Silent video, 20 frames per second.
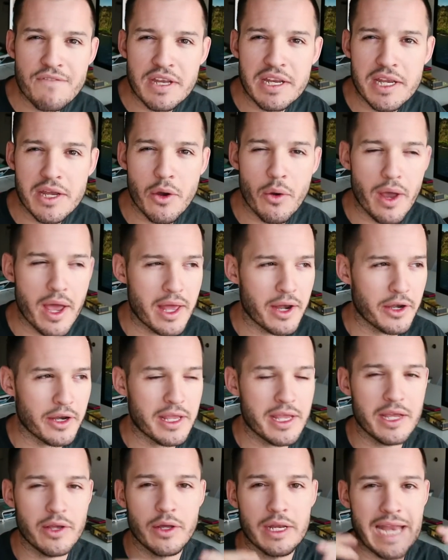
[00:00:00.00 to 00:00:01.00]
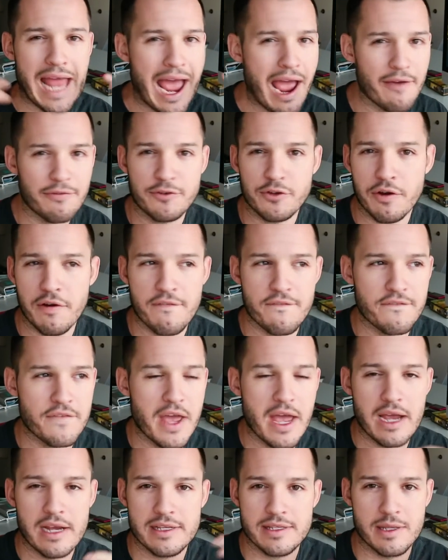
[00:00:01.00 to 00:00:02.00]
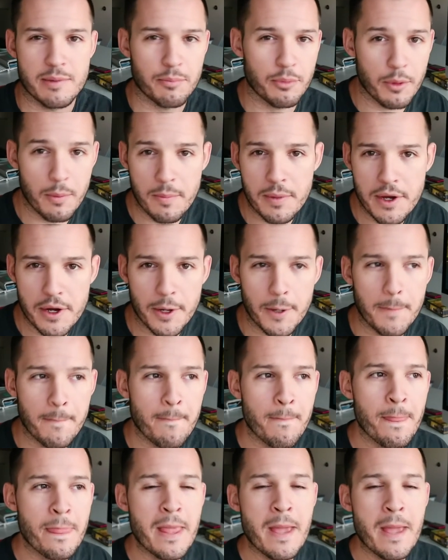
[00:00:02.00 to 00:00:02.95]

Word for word: video editing and After Effects and Premiere,